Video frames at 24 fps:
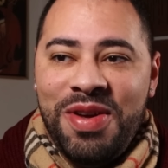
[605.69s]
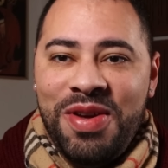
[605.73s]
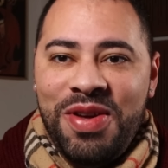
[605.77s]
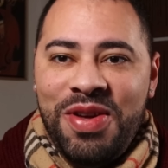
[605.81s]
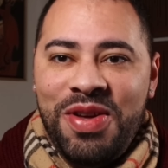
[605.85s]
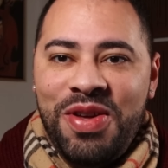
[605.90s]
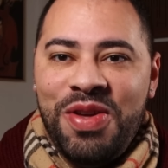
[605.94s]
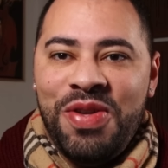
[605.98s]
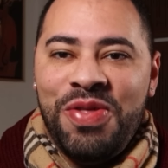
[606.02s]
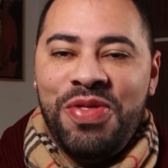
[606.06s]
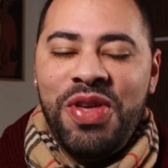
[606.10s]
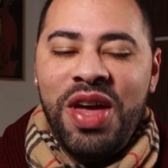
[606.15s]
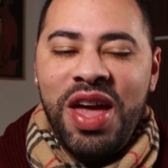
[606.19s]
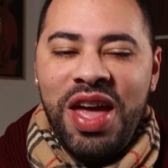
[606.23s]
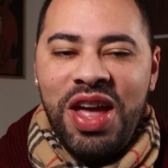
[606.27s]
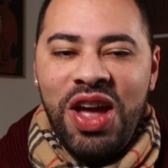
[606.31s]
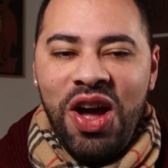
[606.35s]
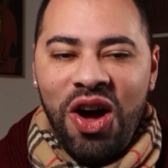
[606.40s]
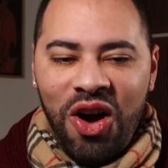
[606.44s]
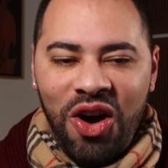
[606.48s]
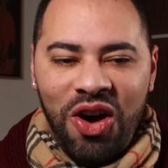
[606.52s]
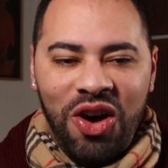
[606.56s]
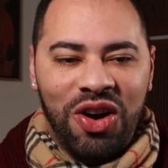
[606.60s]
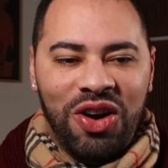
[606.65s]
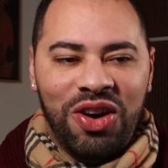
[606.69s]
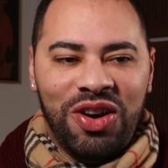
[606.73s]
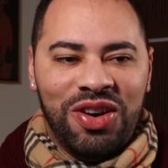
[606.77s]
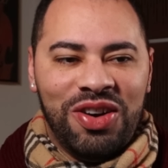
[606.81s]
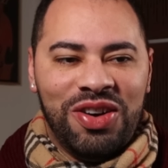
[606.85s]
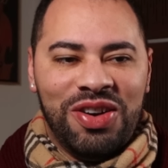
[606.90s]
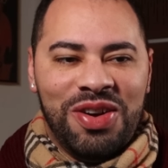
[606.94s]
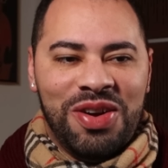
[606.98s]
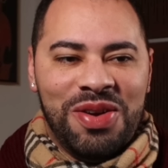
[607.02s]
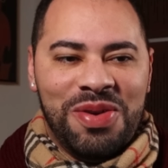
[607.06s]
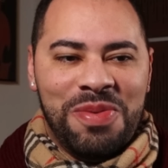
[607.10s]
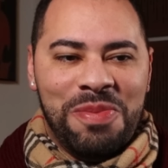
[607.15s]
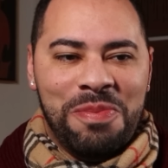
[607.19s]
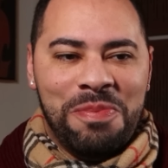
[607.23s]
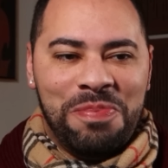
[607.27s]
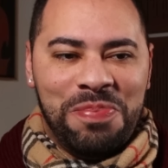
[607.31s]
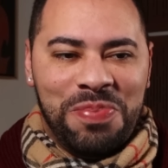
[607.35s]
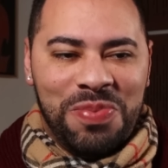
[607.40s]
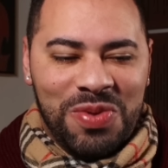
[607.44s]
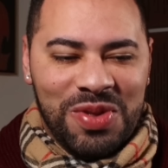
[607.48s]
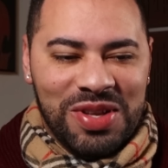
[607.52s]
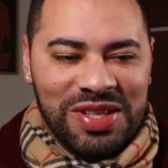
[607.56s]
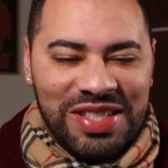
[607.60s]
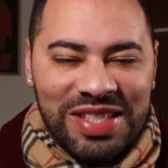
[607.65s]
Uh-huh. They are
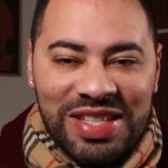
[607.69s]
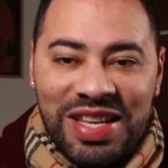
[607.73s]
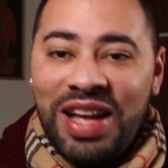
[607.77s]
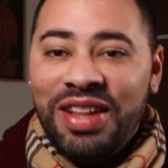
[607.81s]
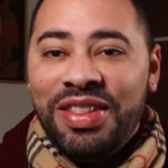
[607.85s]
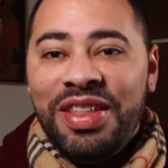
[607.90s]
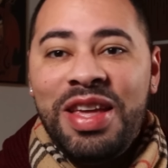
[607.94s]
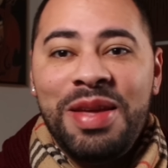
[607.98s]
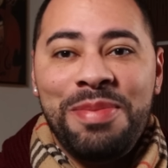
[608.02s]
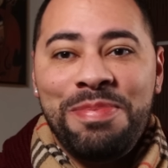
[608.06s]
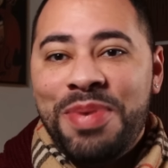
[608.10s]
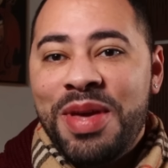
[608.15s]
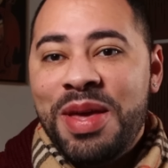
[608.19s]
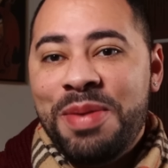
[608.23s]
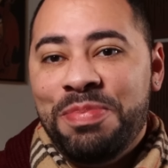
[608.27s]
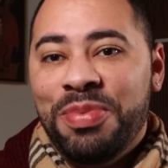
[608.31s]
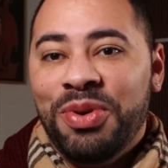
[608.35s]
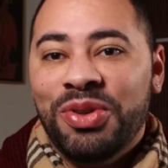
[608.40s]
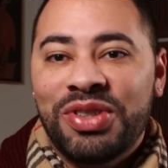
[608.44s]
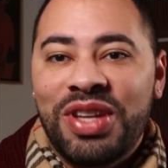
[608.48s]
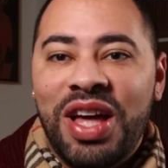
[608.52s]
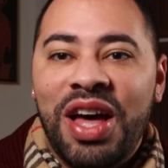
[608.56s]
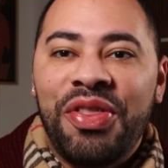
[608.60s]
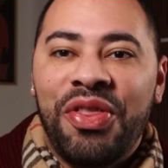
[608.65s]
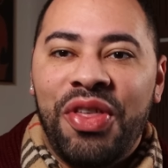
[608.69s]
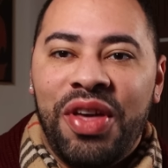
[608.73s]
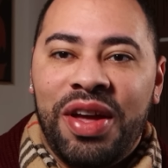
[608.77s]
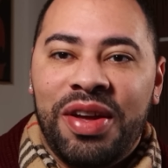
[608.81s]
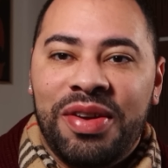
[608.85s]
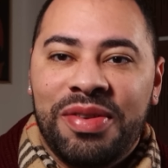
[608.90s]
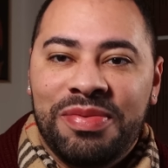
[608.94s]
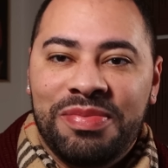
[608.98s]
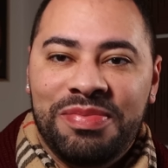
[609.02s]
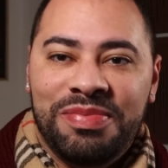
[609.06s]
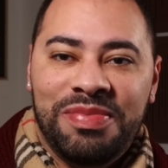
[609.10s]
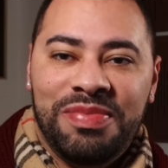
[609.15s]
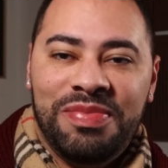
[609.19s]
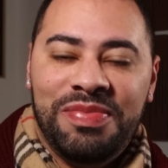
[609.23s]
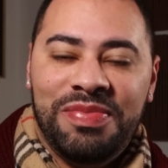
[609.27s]
selling people nothing.